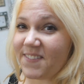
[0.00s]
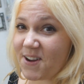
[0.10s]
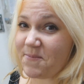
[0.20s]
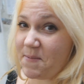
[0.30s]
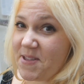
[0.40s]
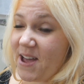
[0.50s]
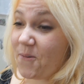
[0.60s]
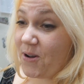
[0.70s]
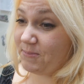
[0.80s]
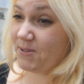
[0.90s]
If you remember
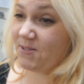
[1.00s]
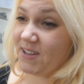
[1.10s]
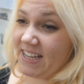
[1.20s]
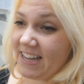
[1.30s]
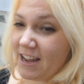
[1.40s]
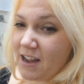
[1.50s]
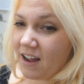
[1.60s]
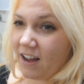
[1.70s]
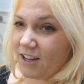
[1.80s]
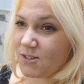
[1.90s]
that one movie,
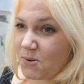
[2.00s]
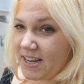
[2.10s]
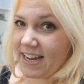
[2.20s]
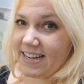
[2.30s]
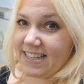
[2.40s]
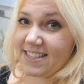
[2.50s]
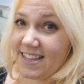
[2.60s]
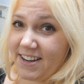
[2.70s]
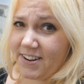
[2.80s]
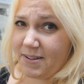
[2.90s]
28 Days
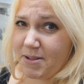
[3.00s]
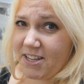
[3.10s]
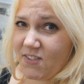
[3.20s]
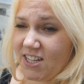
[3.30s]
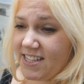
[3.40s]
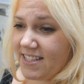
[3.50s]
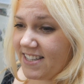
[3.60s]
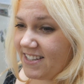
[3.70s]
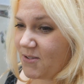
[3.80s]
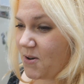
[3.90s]
Later, I believe it
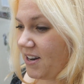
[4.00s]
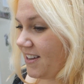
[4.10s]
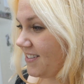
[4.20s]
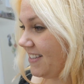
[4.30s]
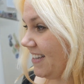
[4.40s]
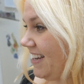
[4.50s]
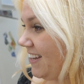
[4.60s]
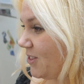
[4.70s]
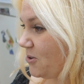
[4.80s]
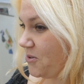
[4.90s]
is, where he goes
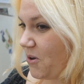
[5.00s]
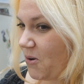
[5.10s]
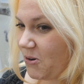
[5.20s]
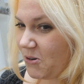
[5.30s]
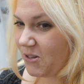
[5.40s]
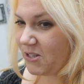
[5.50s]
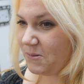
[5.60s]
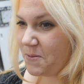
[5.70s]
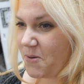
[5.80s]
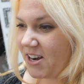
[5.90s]
through the whole
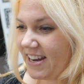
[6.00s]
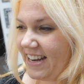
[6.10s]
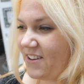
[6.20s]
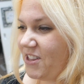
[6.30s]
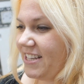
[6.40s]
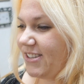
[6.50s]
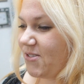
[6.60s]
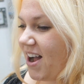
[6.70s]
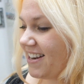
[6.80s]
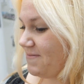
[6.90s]
supermarket and everything's
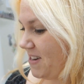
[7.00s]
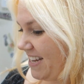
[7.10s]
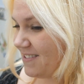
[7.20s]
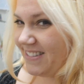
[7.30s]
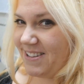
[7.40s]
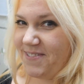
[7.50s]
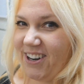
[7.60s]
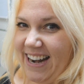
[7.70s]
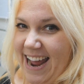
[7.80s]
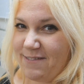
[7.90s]
rotten, but he comes to some
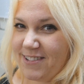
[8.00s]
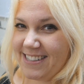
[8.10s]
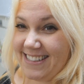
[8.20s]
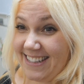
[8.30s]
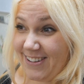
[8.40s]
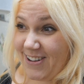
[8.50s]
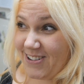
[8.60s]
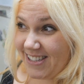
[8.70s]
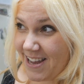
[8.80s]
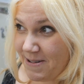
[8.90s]
green apple and he
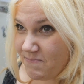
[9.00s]
goes,